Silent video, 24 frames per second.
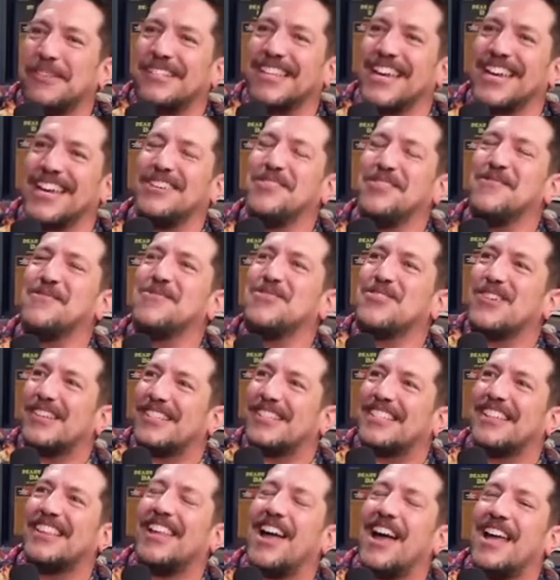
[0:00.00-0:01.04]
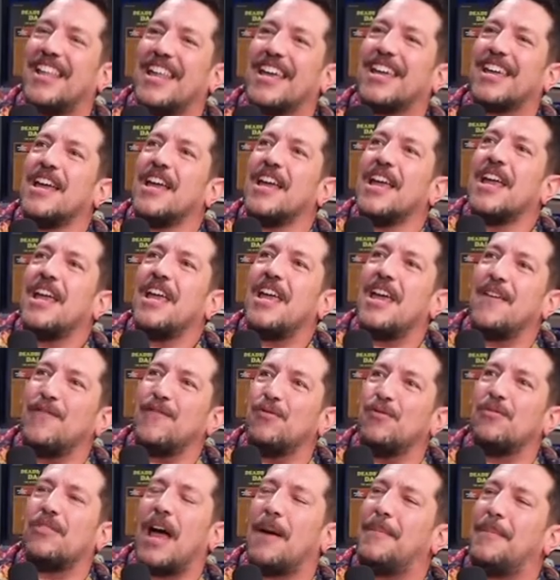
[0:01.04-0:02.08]
was like, you just lie. Like,
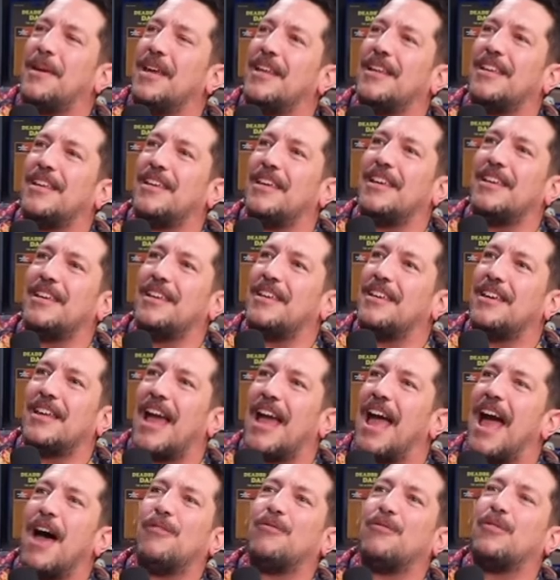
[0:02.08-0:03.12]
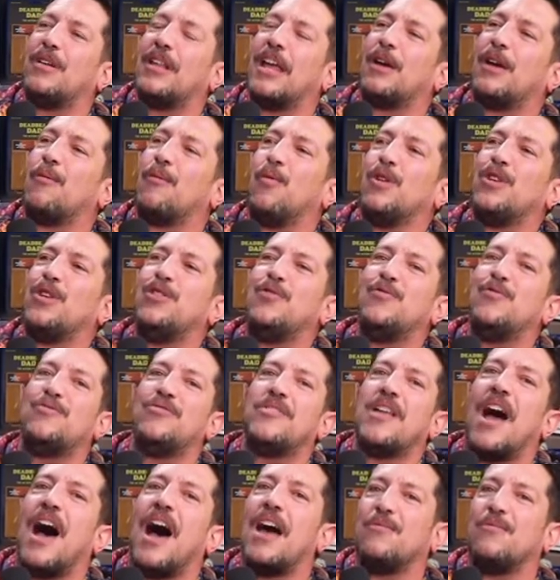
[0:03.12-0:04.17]
wouldn't you
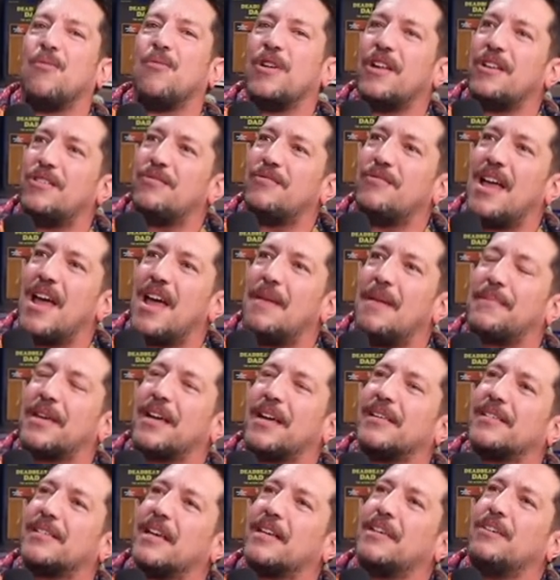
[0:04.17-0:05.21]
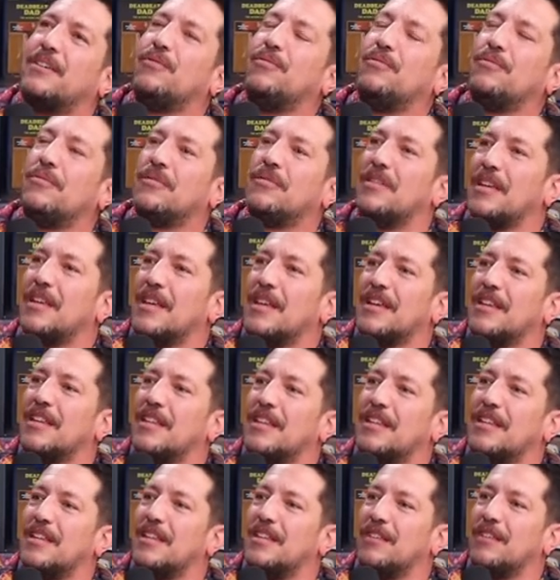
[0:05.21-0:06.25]
not want to do that? Because, like, you
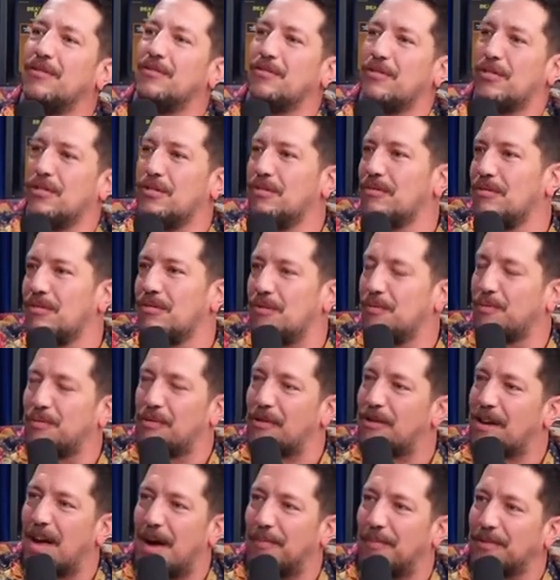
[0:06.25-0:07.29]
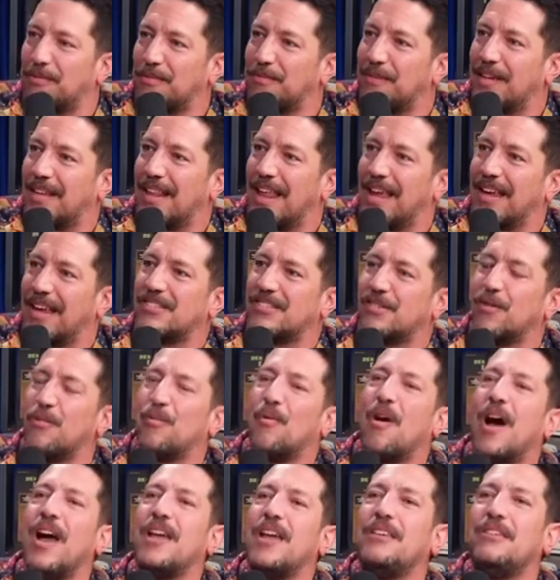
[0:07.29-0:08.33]
broke up with me. Like, So
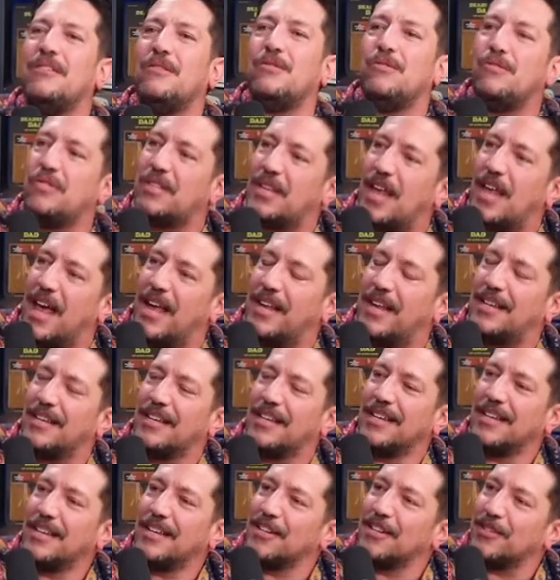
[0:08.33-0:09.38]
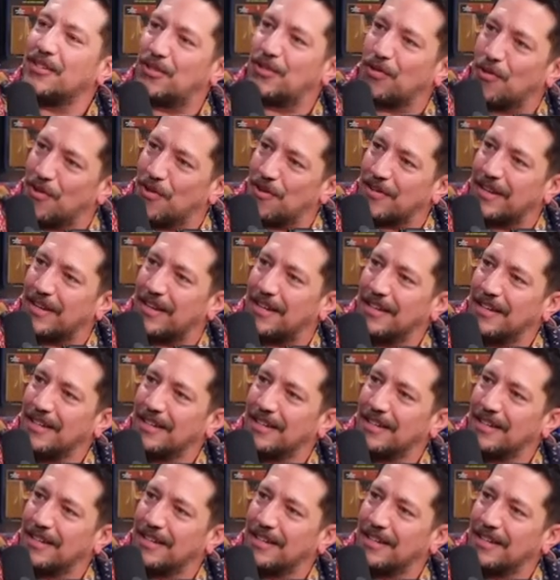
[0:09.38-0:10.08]
why use that story?